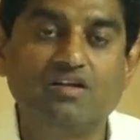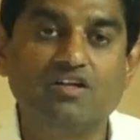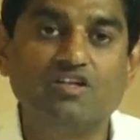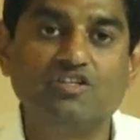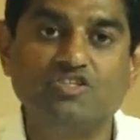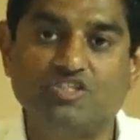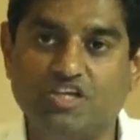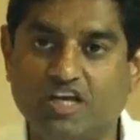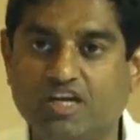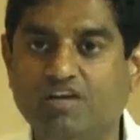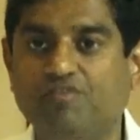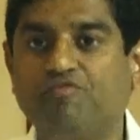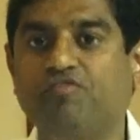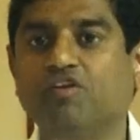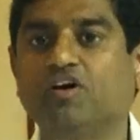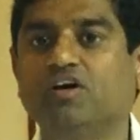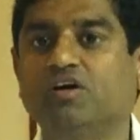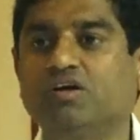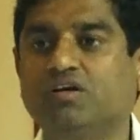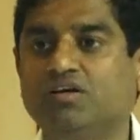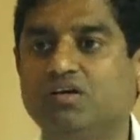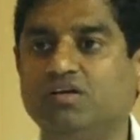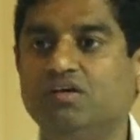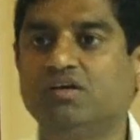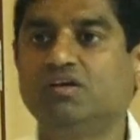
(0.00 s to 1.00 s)
Jennifer.
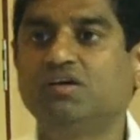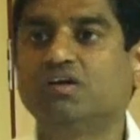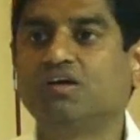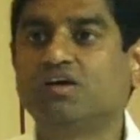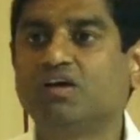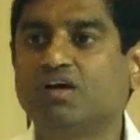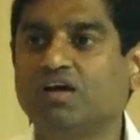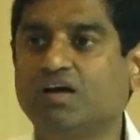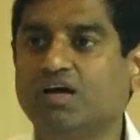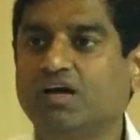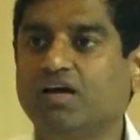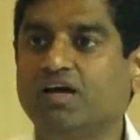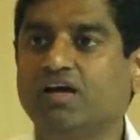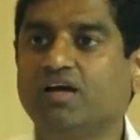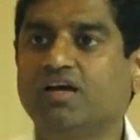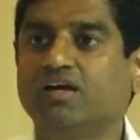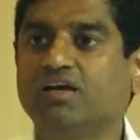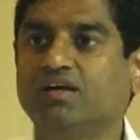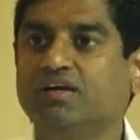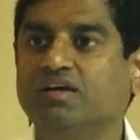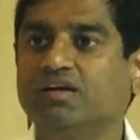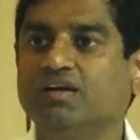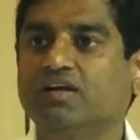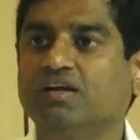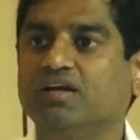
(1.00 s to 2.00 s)

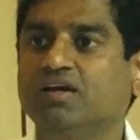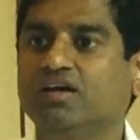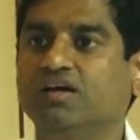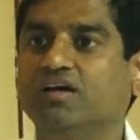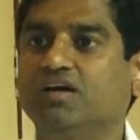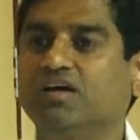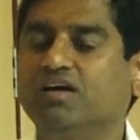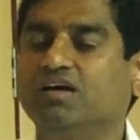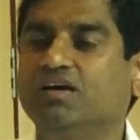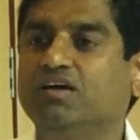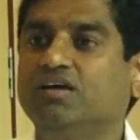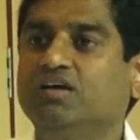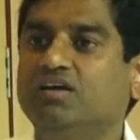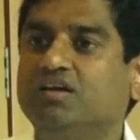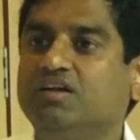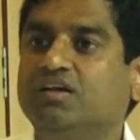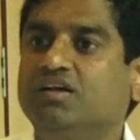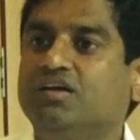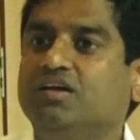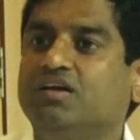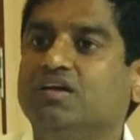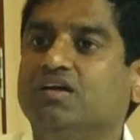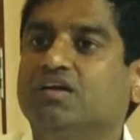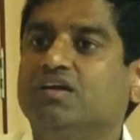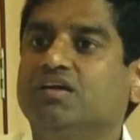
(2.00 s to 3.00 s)
And
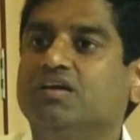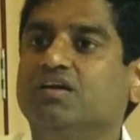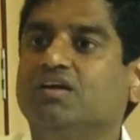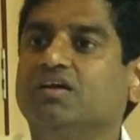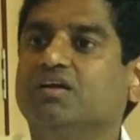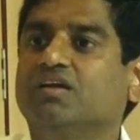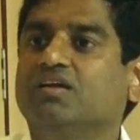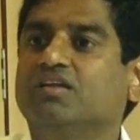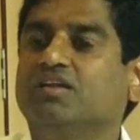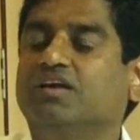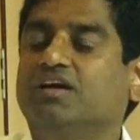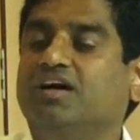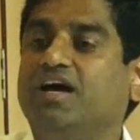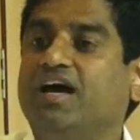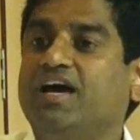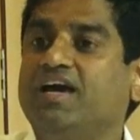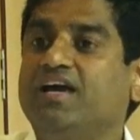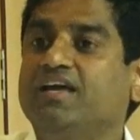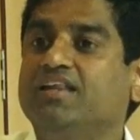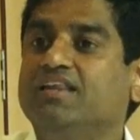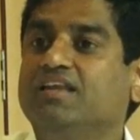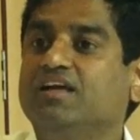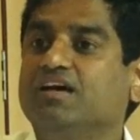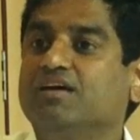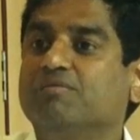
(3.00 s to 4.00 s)
the guy
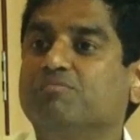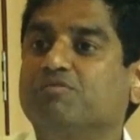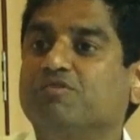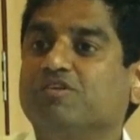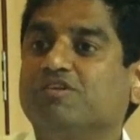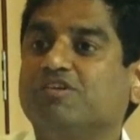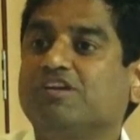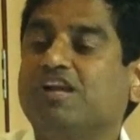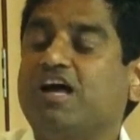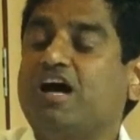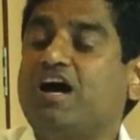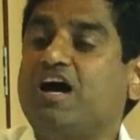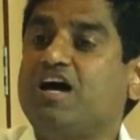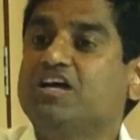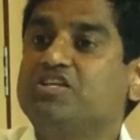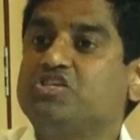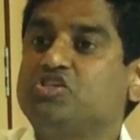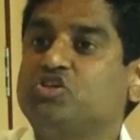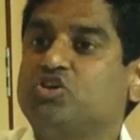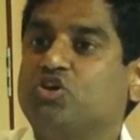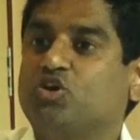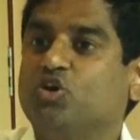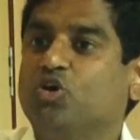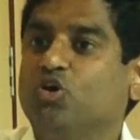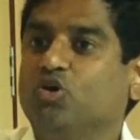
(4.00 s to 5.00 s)
in the
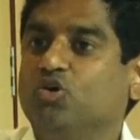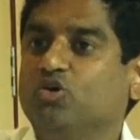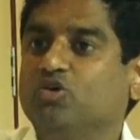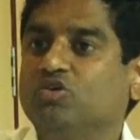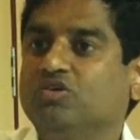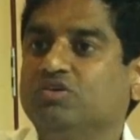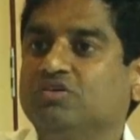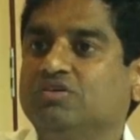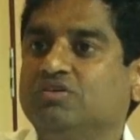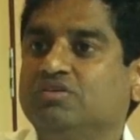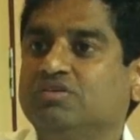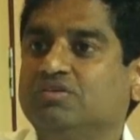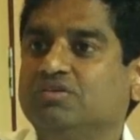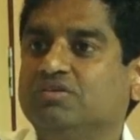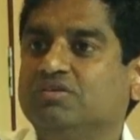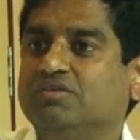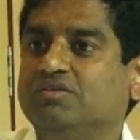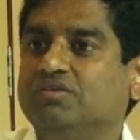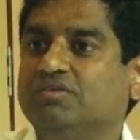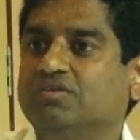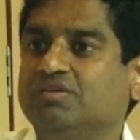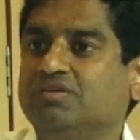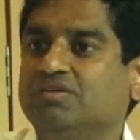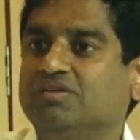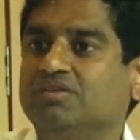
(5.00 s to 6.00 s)
last row.
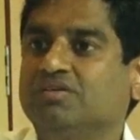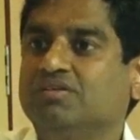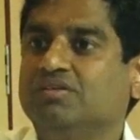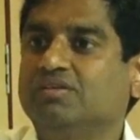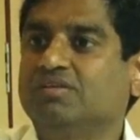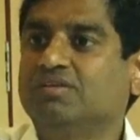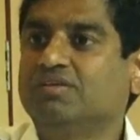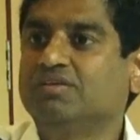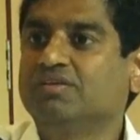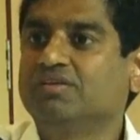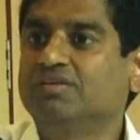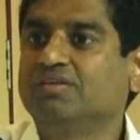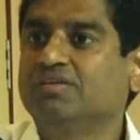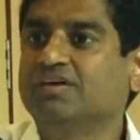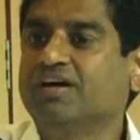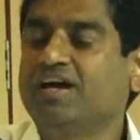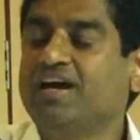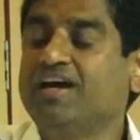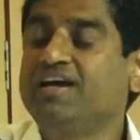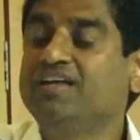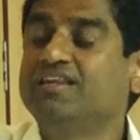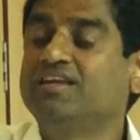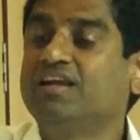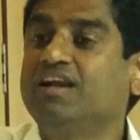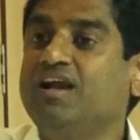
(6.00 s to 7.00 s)
The
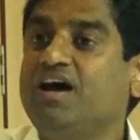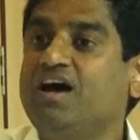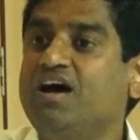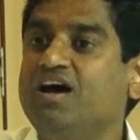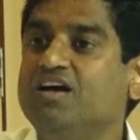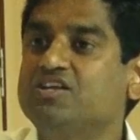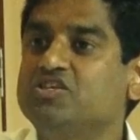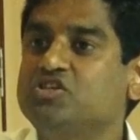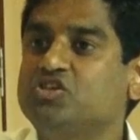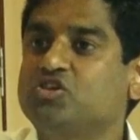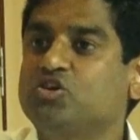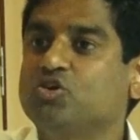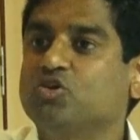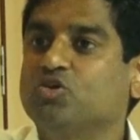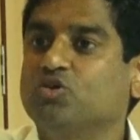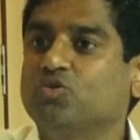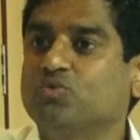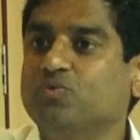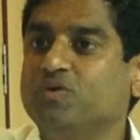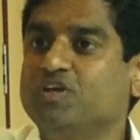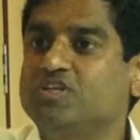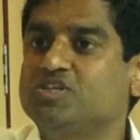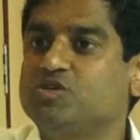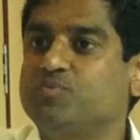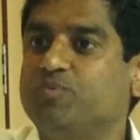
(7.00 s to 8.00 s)
guy in the last row
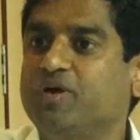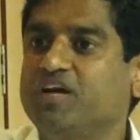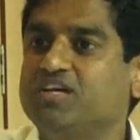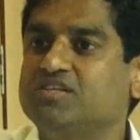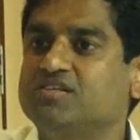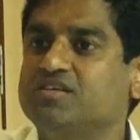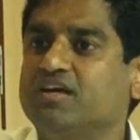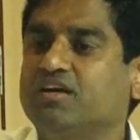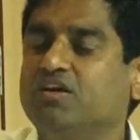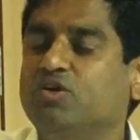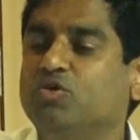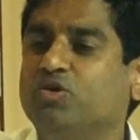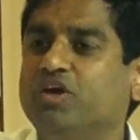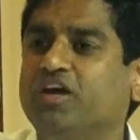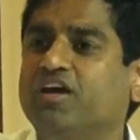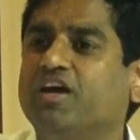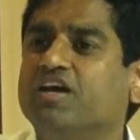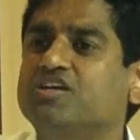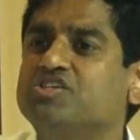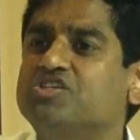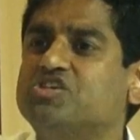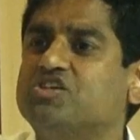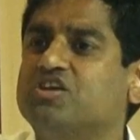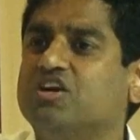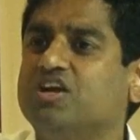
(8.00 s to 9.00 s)
with specs and looking
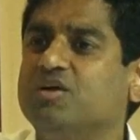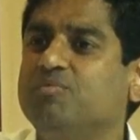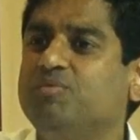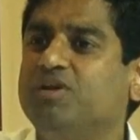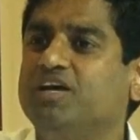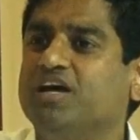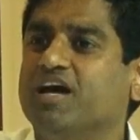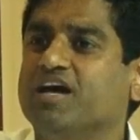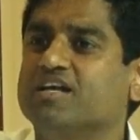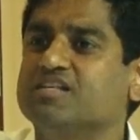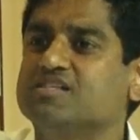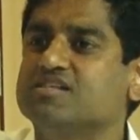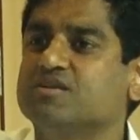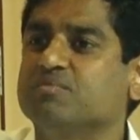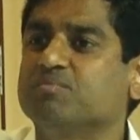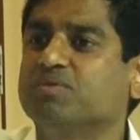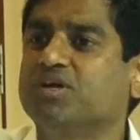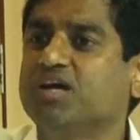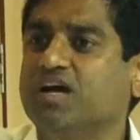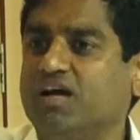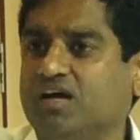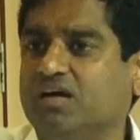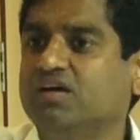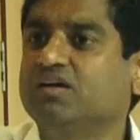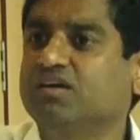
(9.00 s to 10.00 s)
extremely handsome.
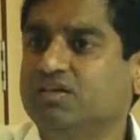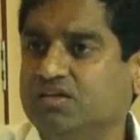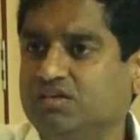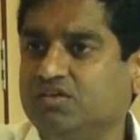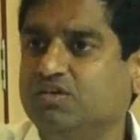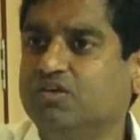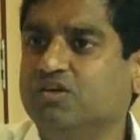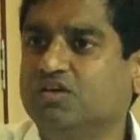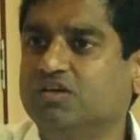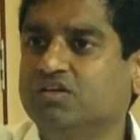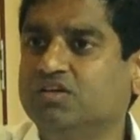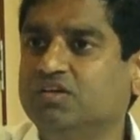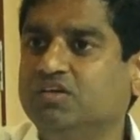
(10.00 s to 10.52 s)
Yeah, you're